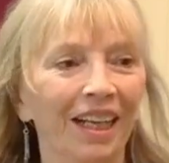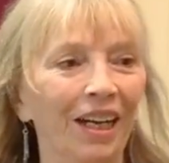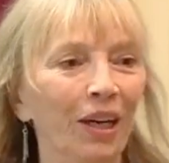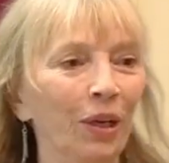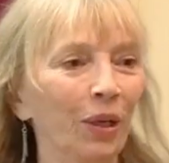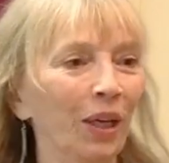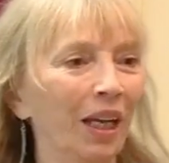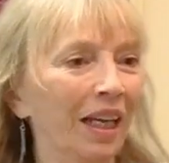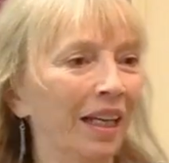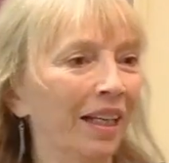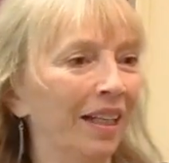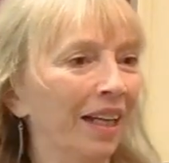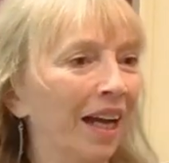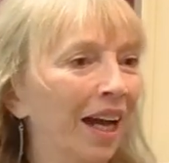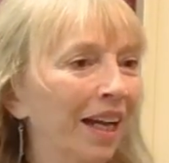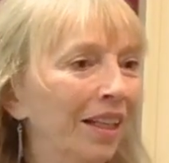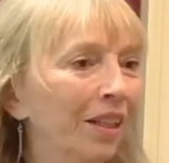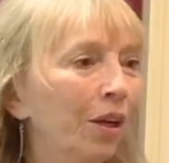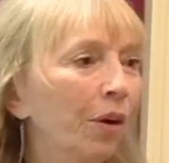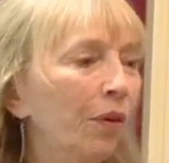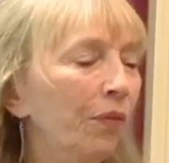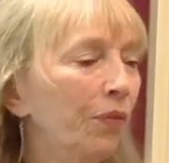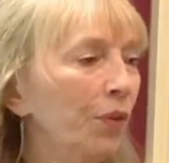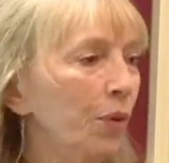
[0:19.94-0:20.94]
Okay, I
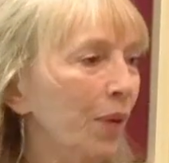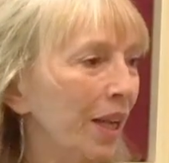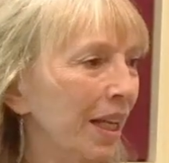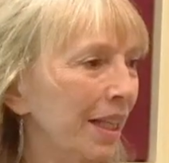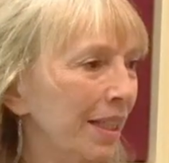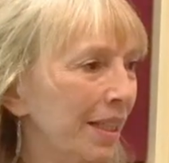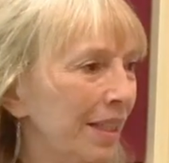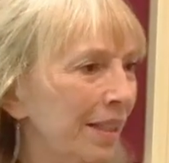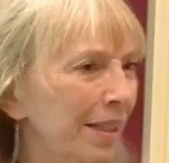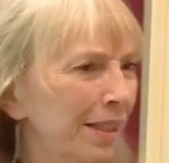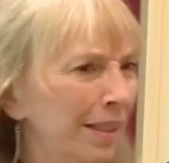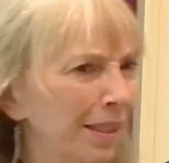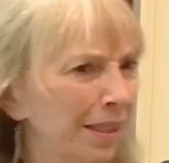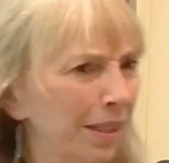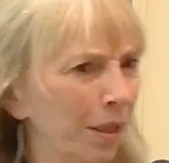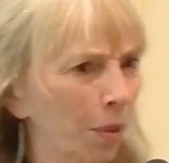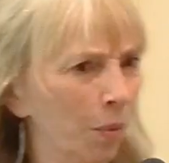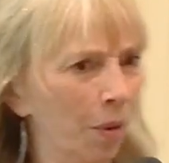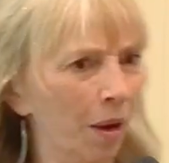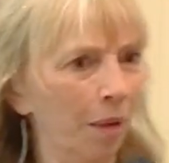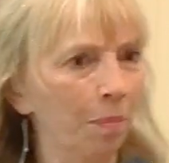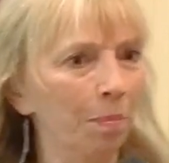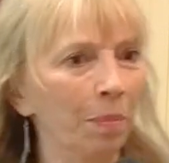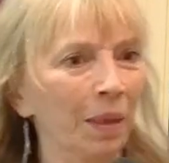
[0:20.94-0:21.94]
know a few hands didn't
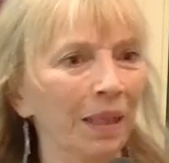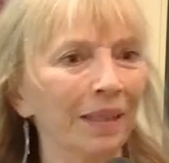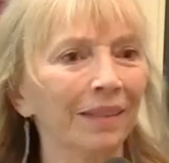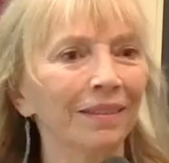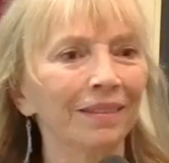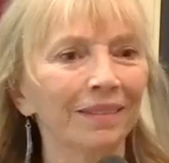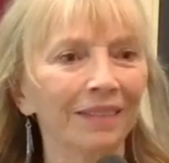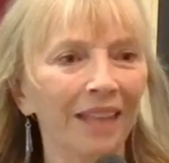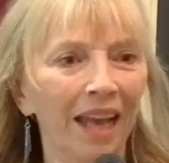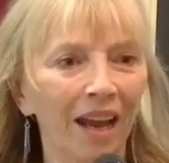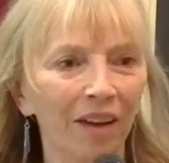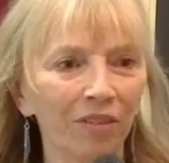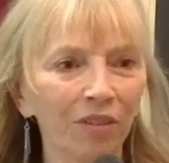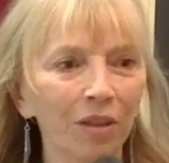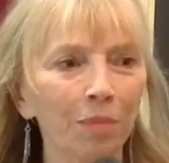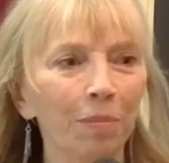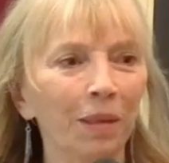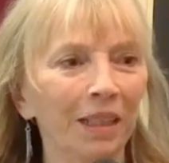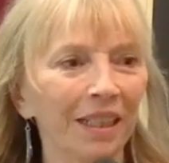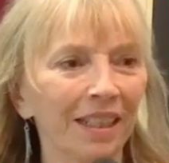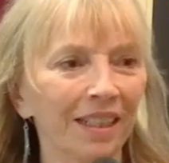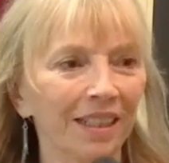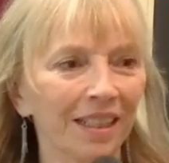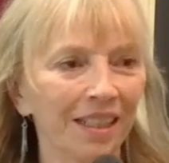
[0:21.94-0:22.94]
go up, but
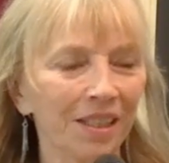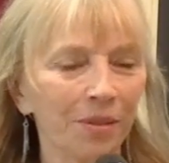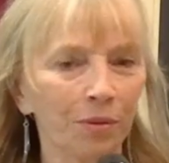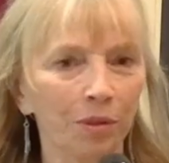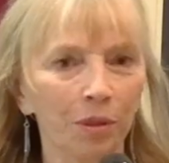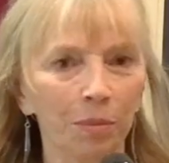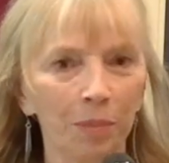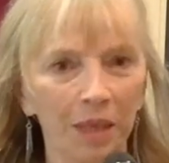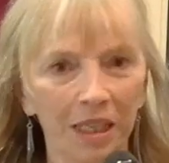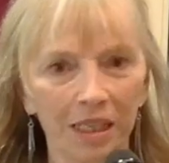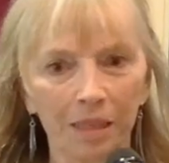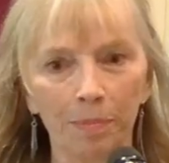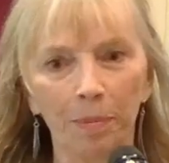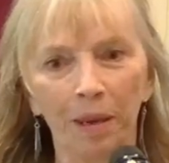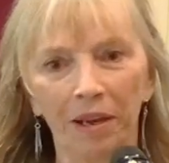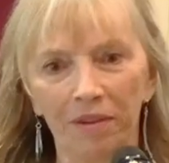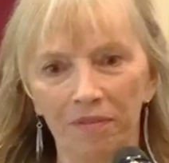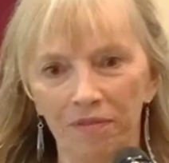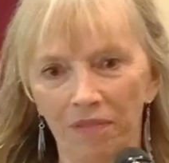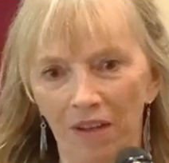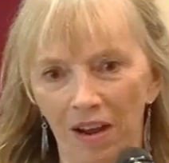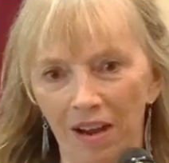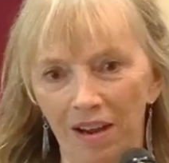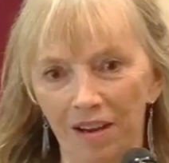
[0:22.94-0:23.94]
everybody in this room has been
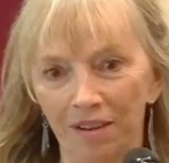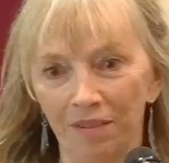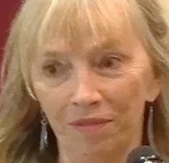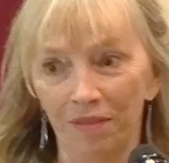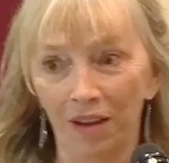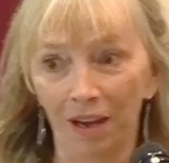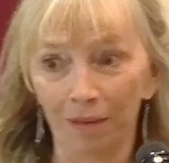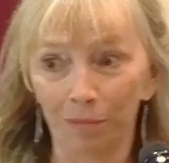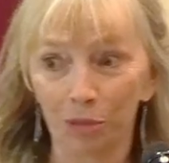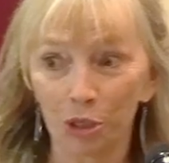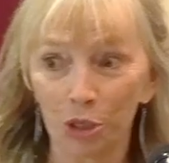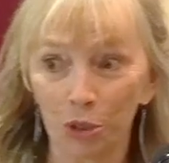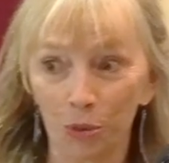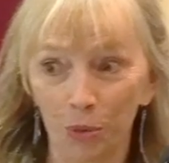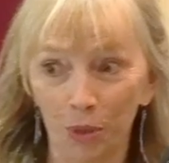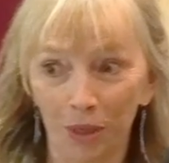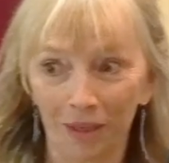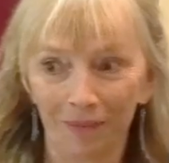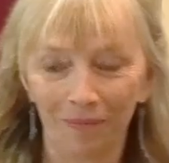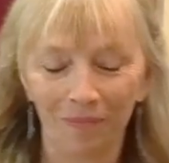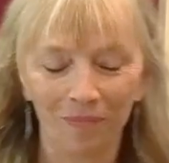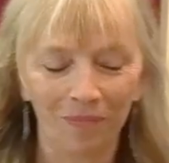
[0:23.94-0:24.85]
5, I'm sure.